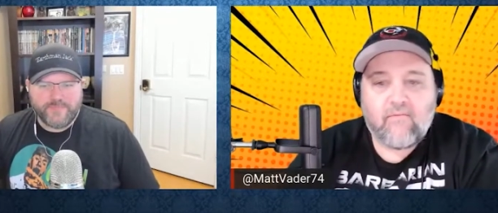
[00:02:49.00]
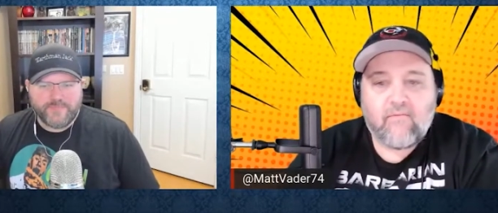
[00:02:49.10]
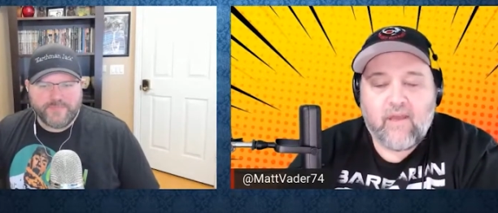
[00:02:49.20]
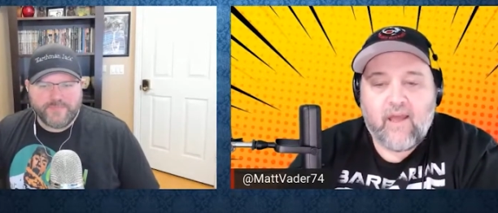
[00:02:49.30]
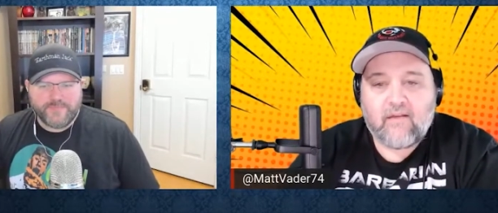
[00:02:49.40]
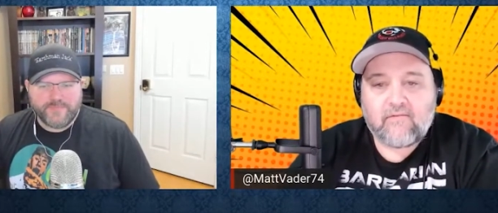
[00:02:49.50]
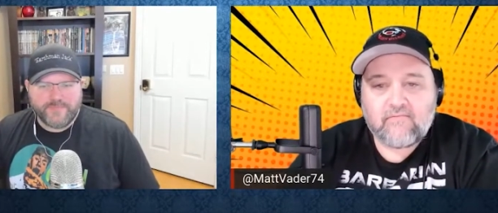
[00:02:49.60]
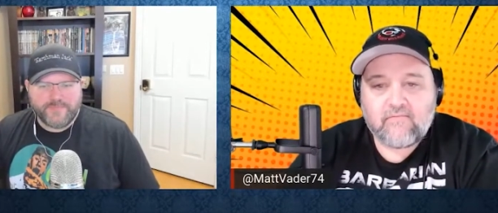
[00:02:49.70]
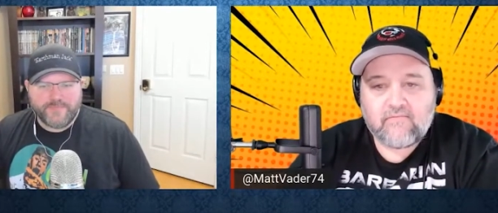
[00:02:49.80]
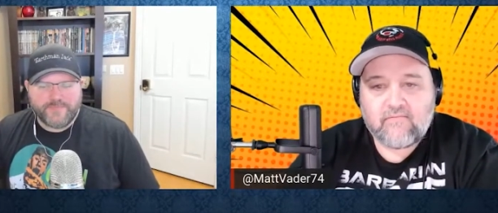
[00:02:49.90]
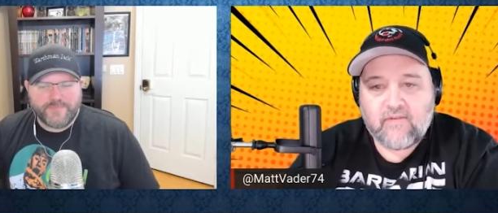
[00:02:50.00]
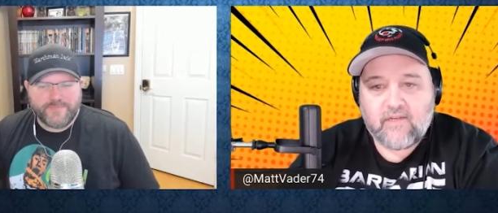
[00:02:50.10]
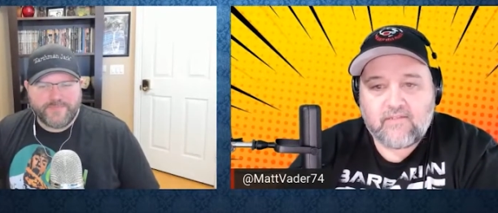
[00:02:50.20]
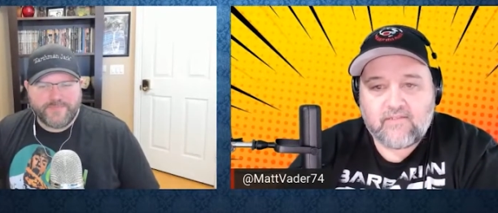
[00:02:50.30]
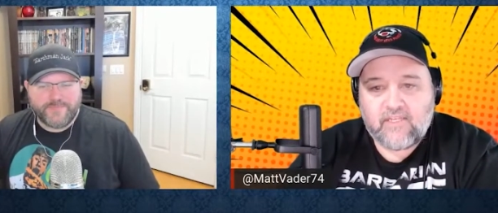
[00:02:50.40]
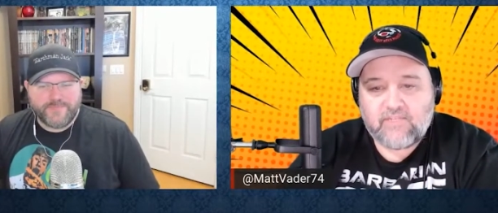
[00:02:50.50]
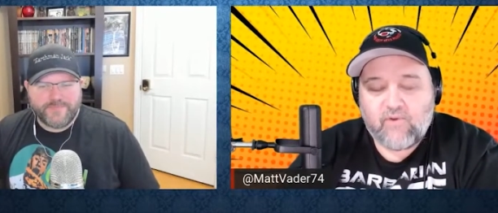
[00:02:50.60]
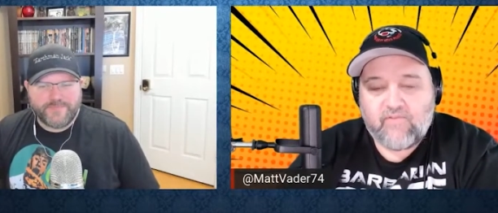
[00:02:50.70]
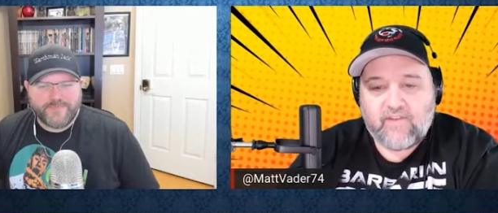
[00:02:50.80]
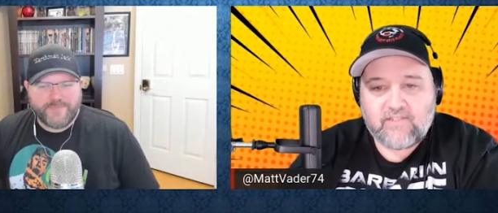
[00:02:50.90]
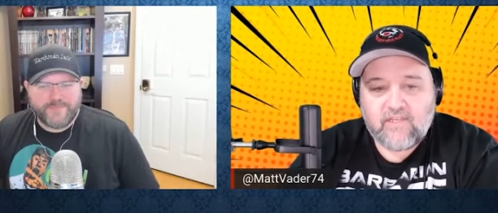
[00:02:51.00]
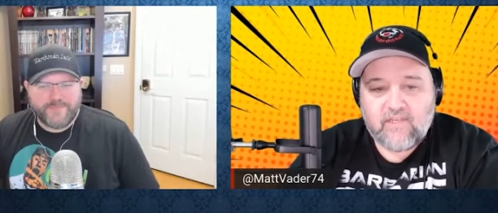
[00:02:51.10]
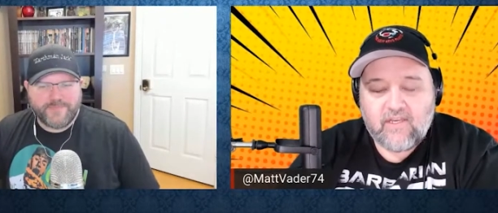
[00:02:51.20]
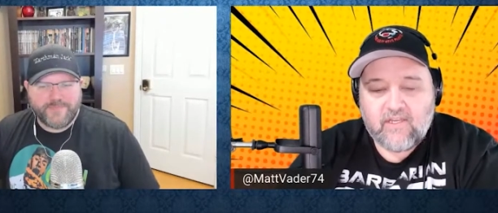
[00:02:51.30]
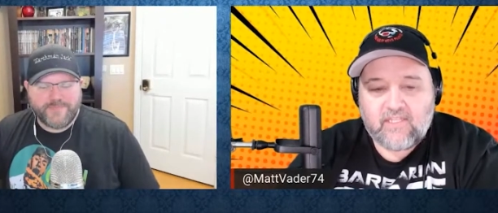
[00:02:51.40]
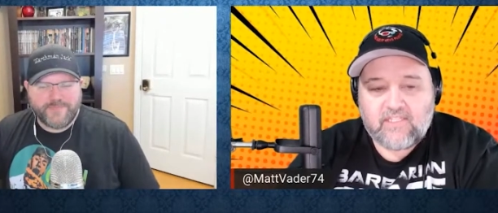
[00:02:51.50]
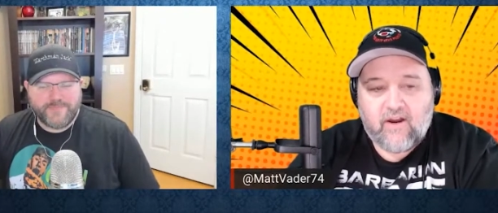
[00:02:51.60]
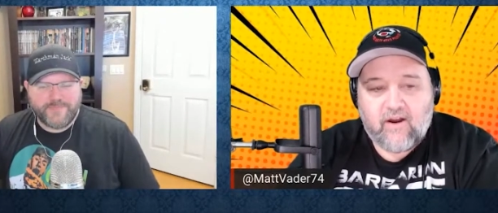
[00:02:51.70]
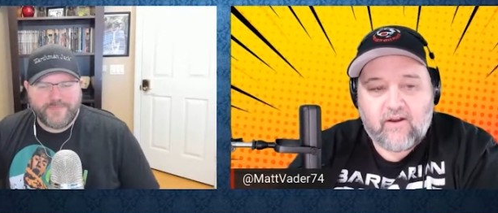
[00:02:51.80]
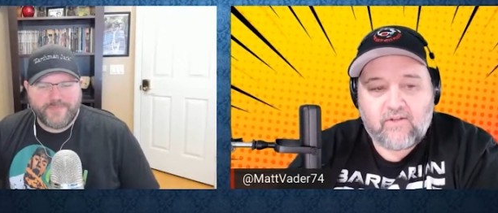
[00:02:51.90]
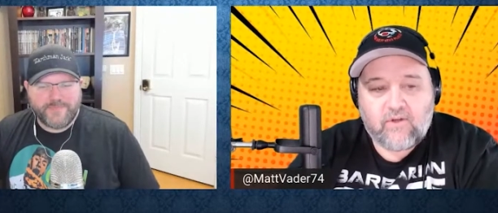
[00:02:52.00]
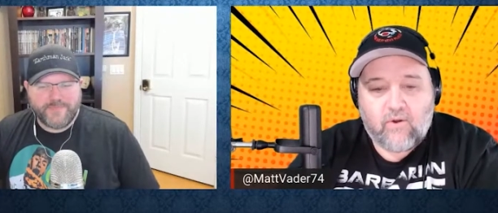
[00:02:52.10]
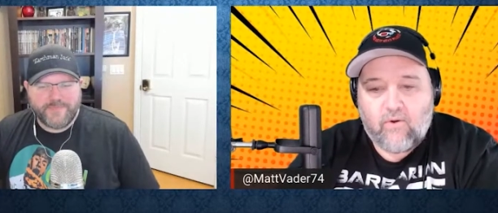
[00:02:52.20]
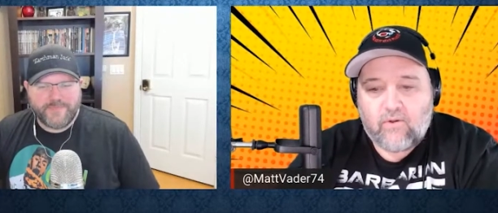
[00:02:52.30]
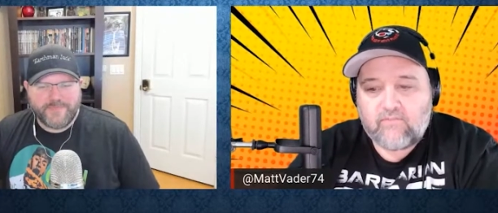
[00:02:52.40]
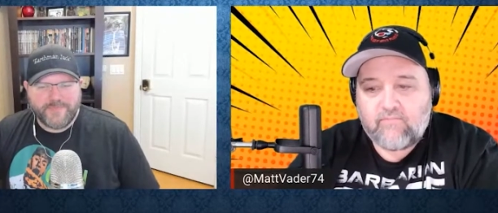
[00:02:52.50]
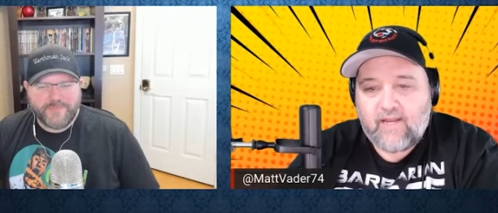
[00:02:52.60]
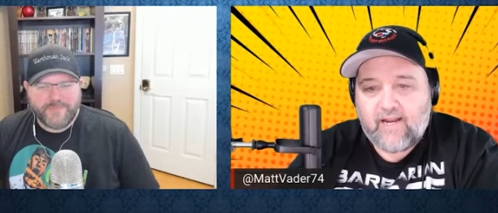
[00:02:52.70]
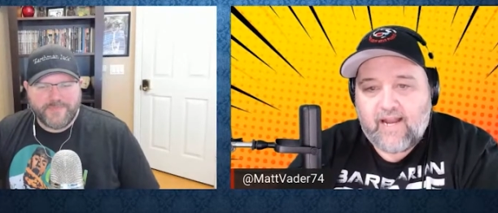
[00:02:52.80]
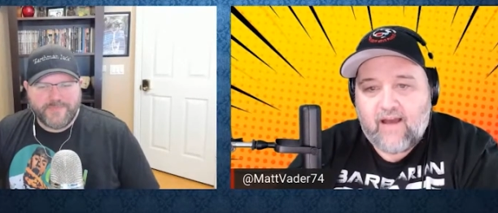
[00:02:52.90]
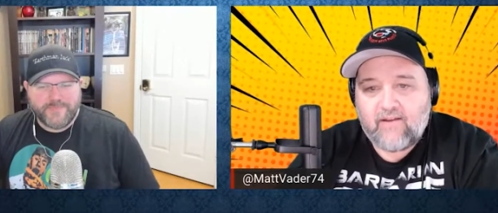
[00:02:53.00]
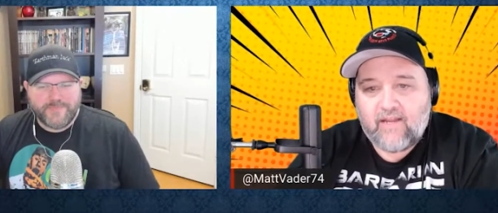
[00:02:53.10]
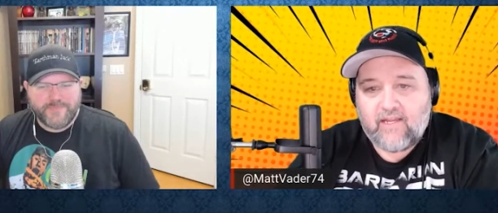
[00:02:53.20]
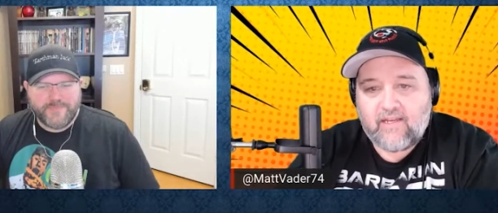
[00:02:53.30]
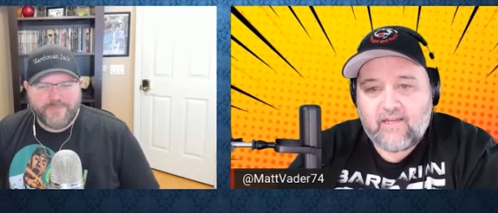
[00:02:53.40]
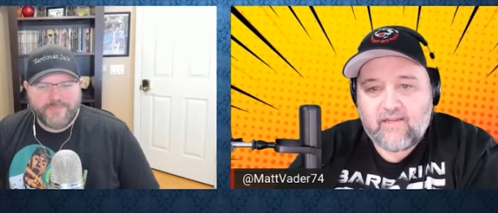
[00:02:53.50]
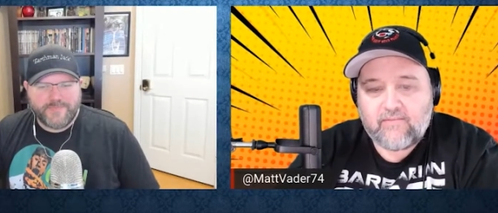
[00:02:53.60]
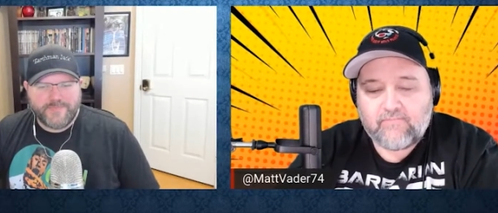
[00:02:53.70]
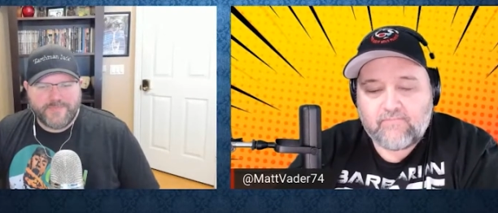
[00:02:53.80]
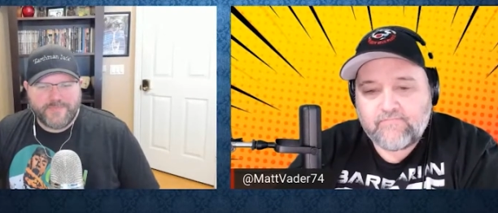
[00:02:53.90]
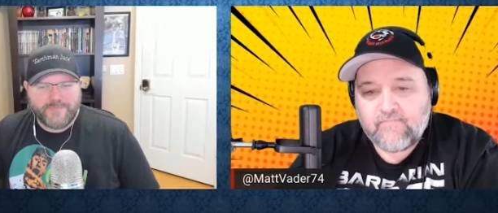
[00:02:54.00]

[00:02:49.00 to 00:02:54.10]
Speaker 1: Well, yeah, because these movies, these characters are old and played out, and um,